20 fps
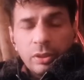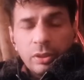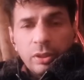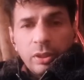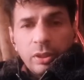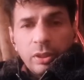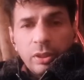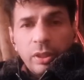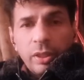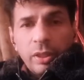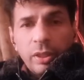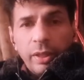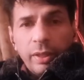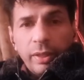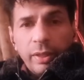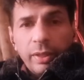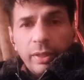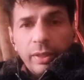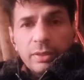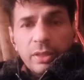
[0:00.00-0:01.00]
and then
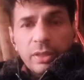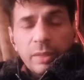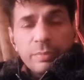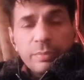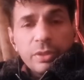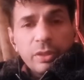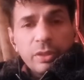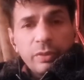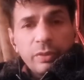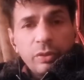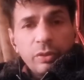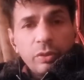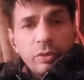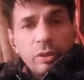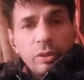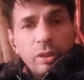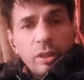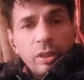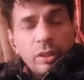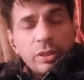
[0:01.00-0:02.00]
Samsung will
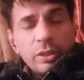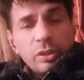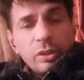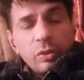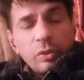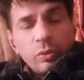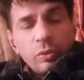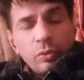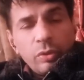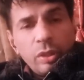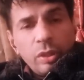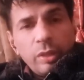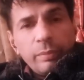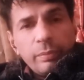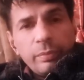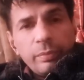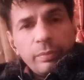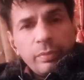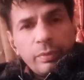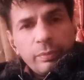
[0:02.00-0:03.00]
is the only
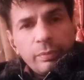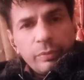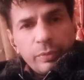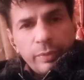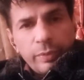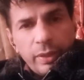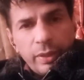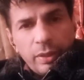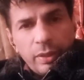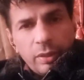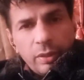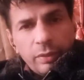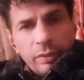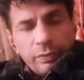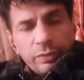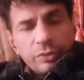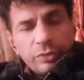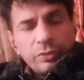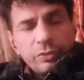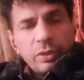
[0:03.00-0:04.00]
mobile which
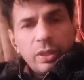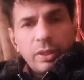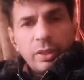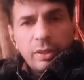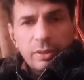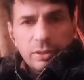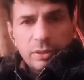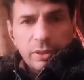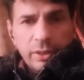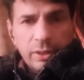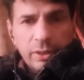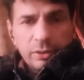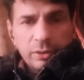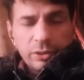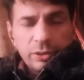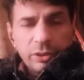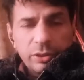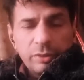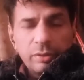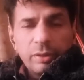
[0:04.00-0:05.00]
will understand
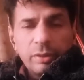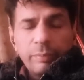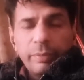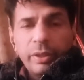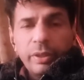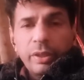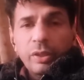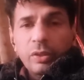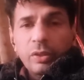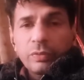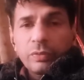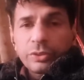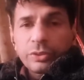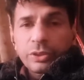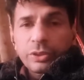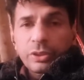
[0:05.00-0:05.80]
the meaning of cheese.